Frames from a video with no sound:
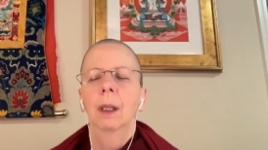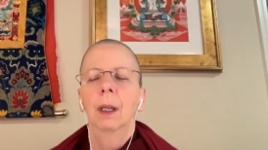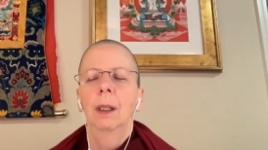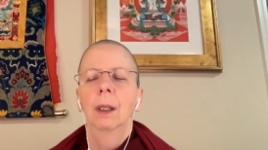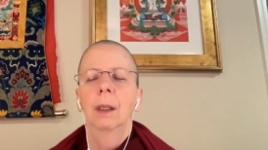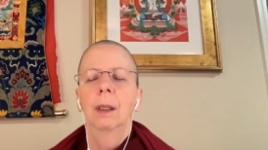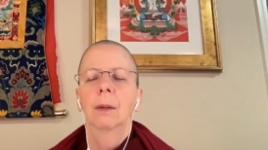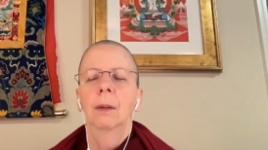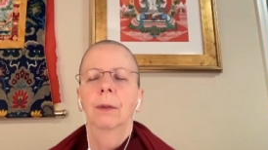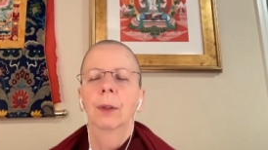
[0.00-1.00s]
And um,
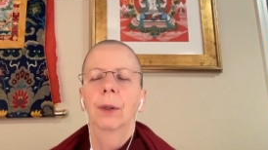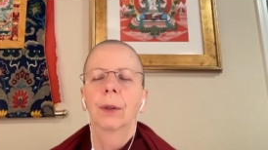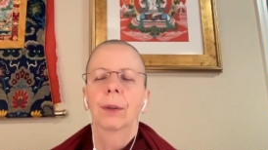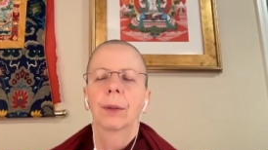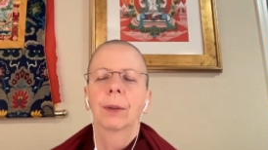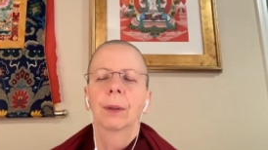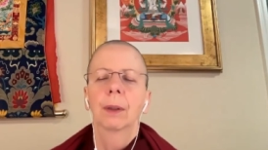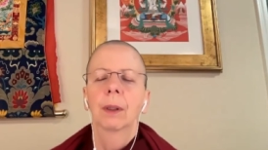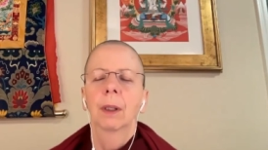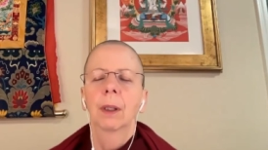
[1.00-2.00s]
for those
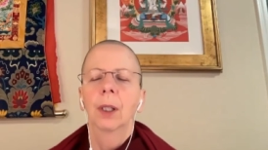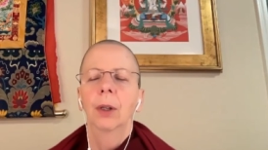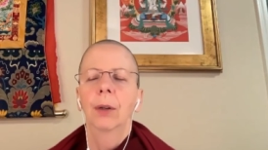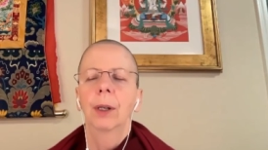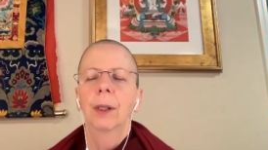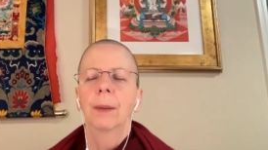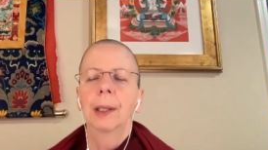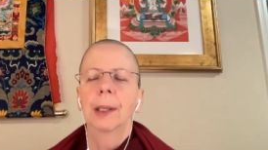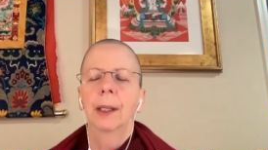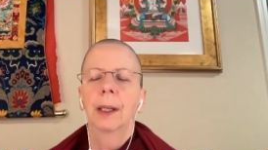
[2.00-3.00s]
yogis
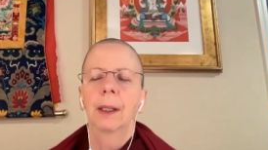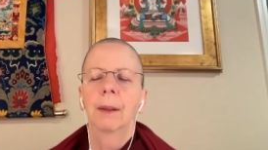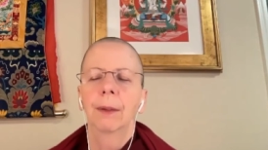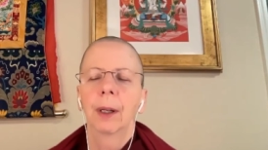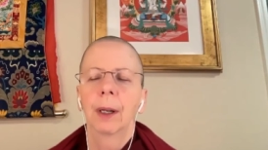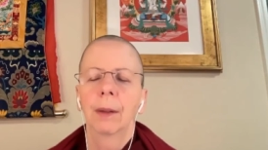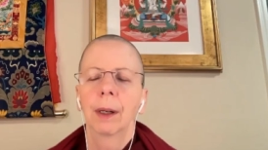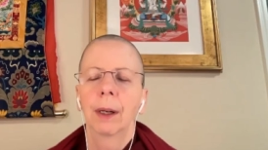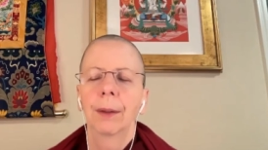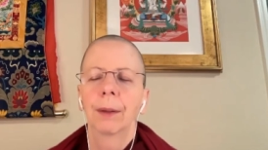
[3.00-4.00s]
meditating for hours
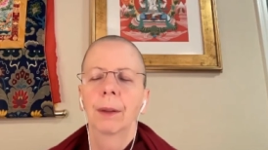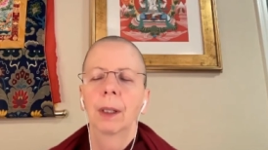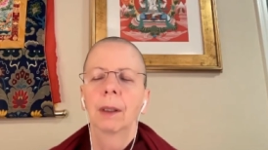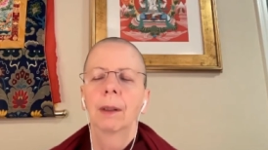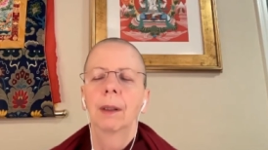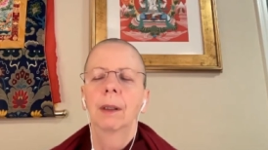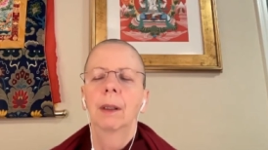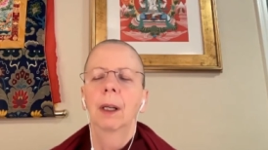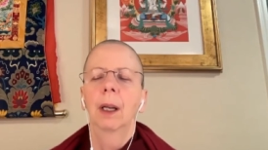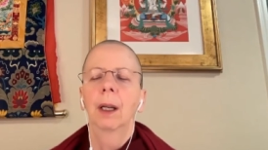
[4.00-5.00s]
and hours on end
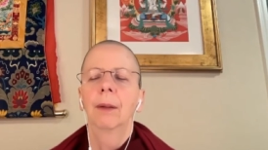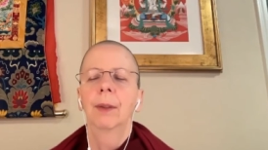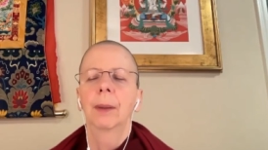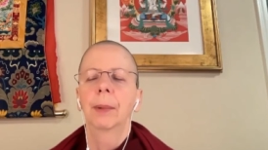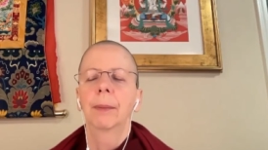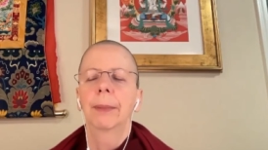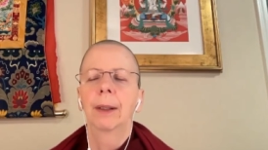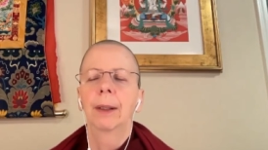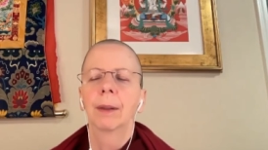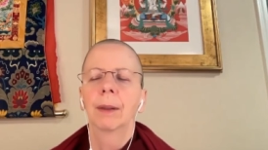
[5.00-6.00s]
in caves up in the
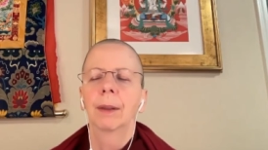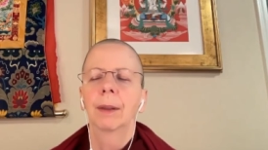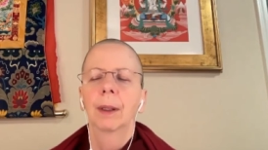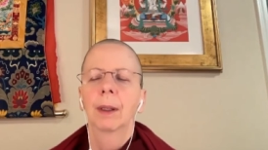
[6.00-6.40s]
mountains,